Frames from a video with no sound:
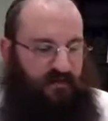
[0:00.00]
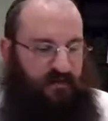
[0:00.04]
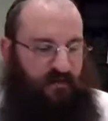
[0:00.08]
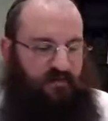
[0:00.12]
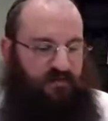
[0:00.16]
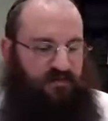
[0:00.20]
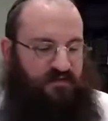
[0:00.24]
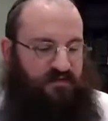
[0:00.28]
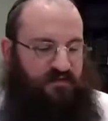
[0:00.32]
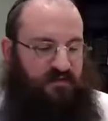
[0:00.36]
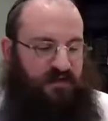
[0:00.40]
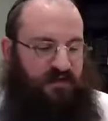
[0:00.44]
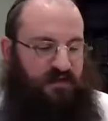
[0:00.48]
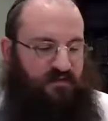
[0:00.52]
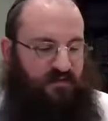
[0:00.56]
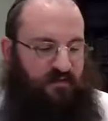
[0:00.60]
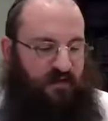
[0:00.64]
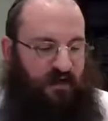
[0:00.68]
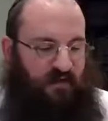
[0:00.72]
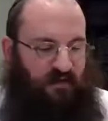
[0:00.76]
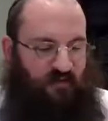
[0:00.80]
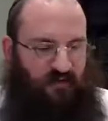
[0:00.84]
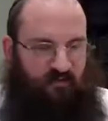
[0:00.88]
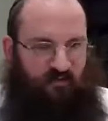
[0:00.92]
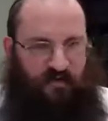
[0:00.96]
There was a big
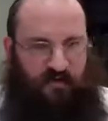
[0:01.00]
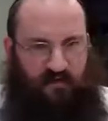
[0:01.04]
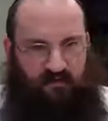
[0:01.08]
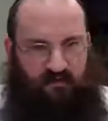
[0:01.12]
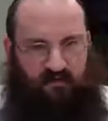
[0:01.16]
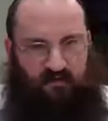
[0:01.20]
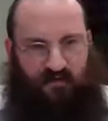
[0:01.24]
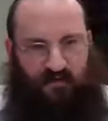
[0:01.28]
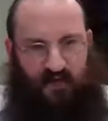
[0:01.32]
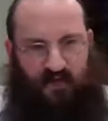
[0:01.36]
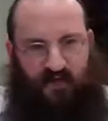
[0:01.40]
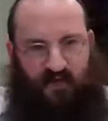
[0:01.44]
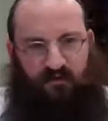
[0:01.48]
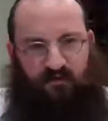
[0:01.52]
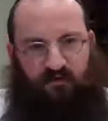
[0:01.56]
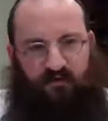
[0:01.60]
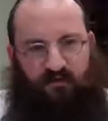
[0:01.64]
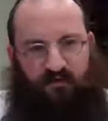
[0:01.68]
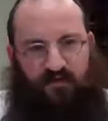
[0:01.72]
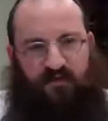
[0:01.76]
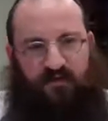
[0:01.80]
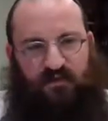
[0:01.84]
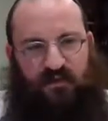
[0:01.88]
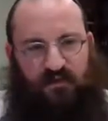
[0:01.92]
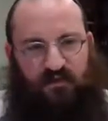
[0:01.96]
crowd around, and I had
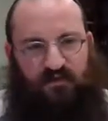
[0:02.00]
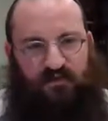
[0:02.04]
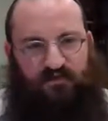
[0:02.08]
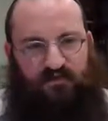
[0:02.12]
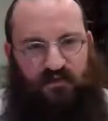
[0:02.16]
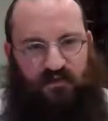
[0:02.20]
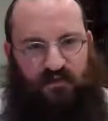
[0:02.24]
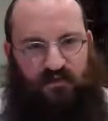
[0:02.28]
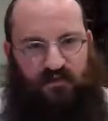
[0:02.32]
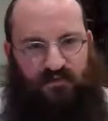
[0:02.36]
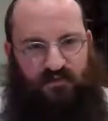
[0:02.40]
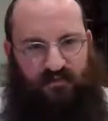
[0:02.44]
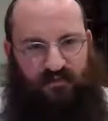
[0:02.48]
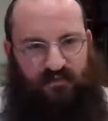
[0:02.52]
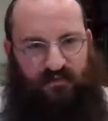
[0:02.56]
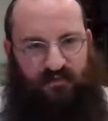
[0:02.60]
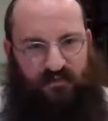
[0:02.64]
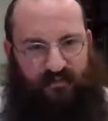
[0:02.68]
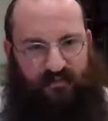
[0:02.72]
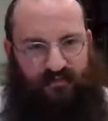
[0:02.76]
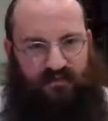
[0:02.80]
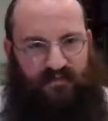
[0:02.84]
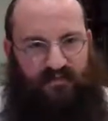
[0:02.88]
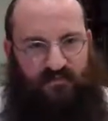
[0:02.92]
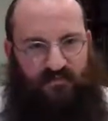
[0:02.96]
heard the lecture 100
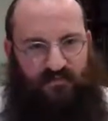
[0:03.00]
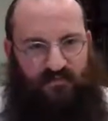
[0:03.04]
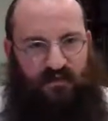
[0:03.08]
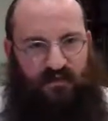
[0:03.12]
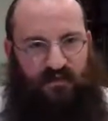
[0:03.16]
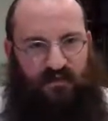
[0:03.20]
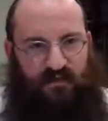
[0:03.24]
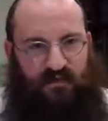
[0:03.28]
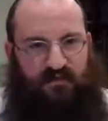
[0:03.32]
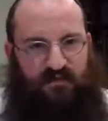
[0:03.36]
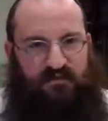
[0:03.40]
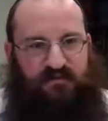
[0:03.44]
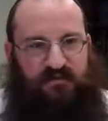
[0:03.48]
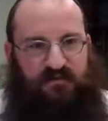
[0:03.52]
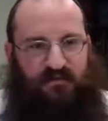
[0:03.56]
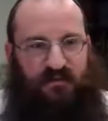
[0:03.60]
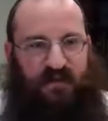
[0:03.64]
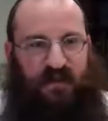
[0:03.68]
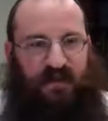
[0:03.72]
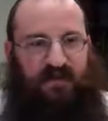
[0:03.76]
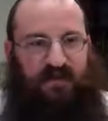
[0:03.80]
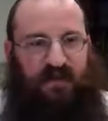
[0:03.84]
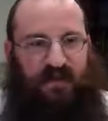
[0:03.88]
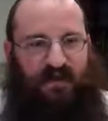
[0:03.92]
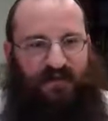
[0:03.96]
times. So
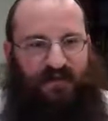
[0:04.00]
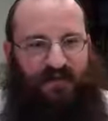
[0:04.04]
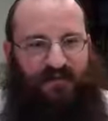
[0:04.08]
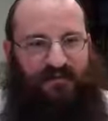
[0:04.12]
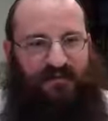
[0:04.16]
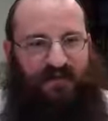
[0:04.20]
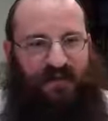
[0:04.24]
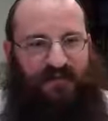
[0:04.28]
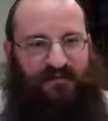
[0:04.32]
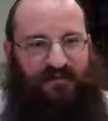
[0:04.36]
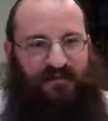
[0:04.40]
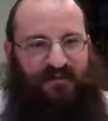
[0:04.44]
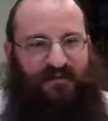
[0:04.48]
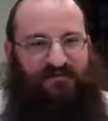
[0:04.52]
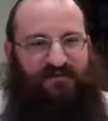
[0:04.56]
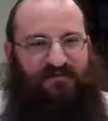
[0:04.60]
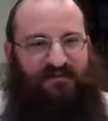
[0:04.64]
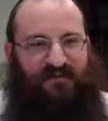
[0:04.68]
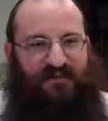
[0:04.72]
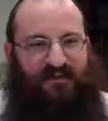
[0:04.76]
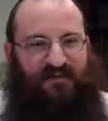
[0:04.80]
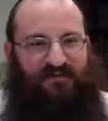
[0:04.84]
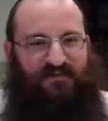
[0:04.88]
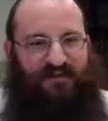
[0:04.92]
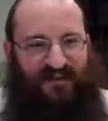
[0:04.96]
I got up and I made for
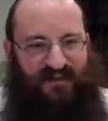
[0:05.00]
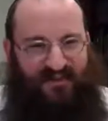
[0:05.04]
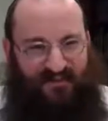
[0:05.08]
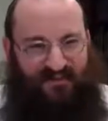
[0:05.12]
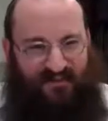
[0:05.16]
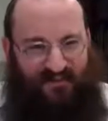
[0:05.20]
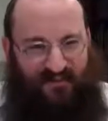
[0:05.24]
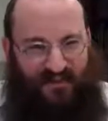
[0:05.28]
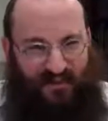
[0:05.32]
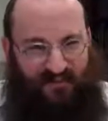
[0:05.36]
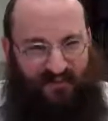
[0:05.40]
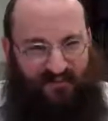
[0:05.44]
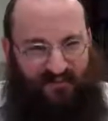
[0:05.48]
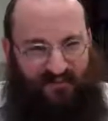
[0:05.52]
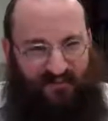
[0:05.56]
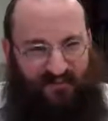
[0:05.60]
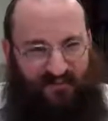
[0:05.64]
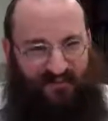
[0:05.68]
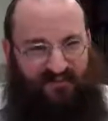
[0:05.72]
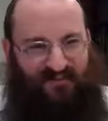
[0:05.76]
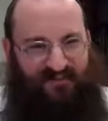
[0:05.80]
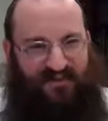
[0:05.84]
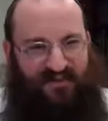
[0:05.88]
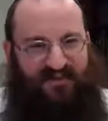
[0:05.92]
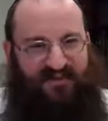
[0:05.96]
my father a cup of
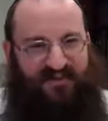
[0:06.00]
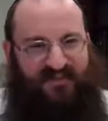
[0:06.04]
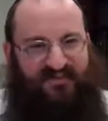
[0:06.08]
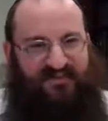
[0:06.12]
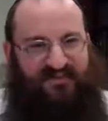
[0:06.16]
coffee.